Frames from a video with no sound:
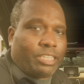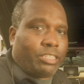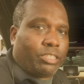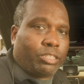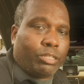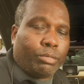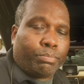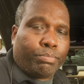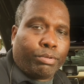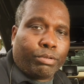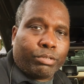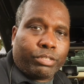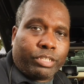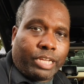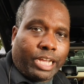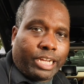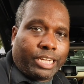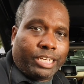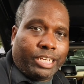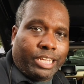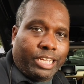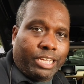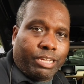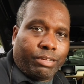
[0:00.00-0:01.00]
simple
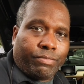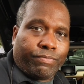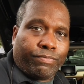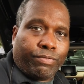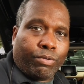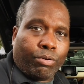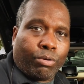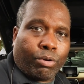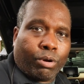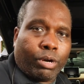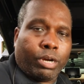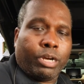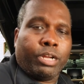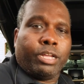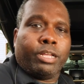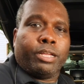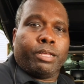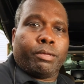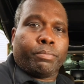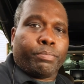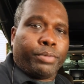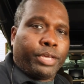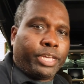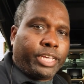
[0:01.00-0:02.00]
technique for
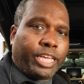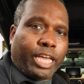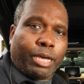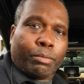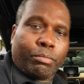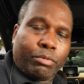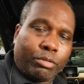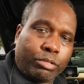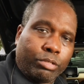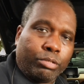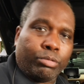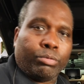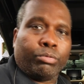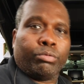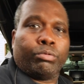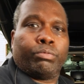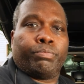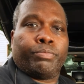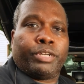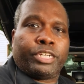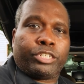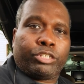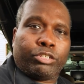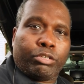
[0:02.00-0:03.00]
being able to
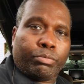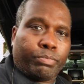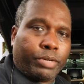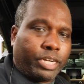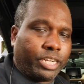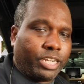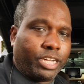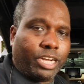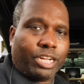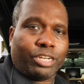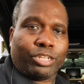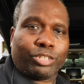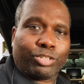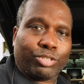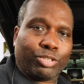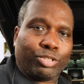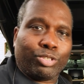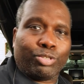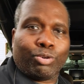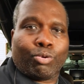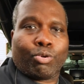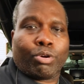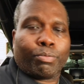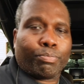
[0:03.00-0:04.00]
make sure my gun is
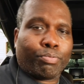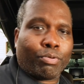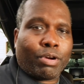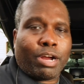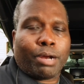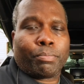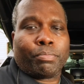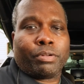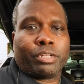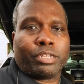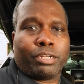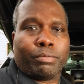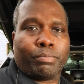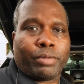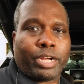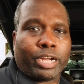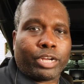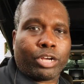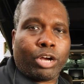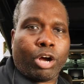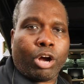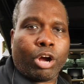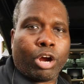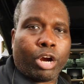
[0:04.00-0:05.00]
stored properly in my
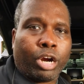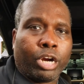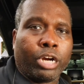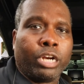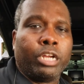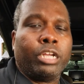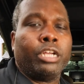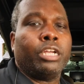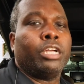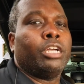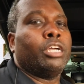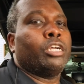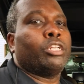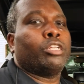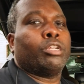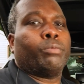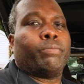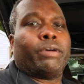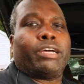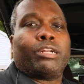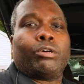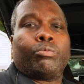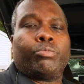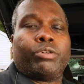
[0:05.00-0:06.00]
car, no
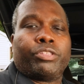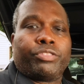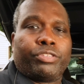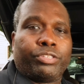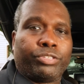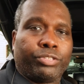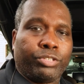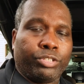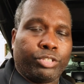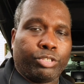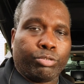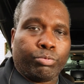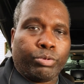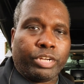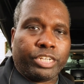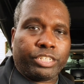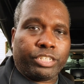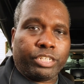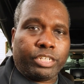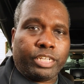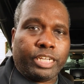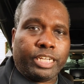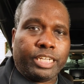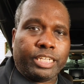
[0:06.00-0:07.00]
matter what the
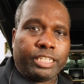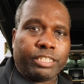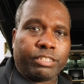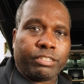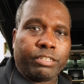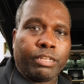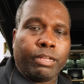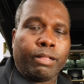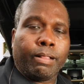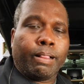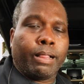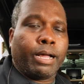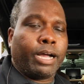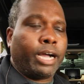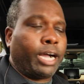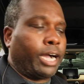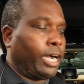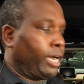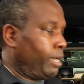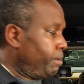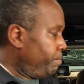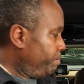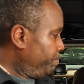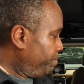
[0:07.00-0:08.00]
situation is.
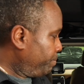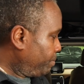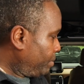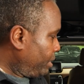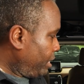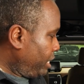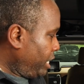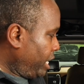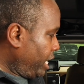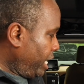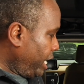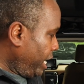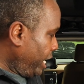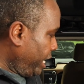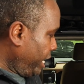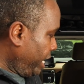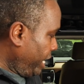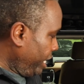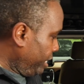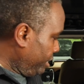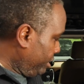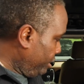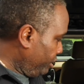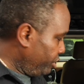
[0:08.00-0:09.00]

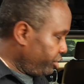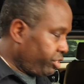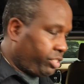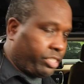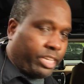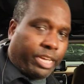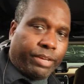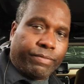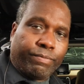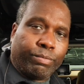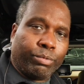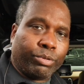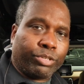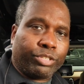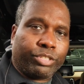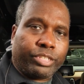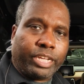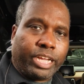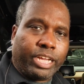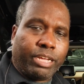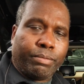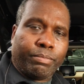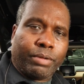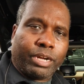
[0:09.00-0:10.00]
And this safe will
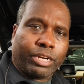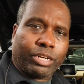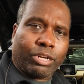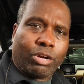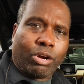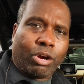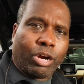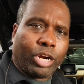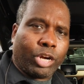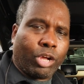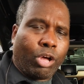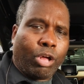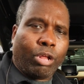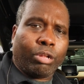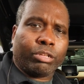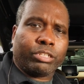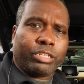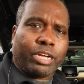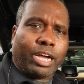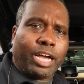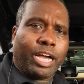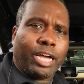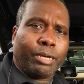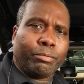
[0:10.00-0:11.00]
stay in my car at all
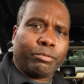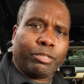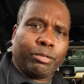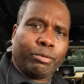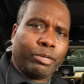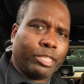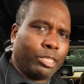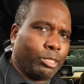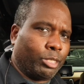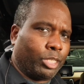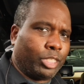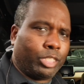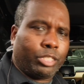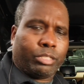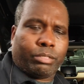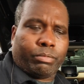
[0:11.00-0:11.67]
times, whether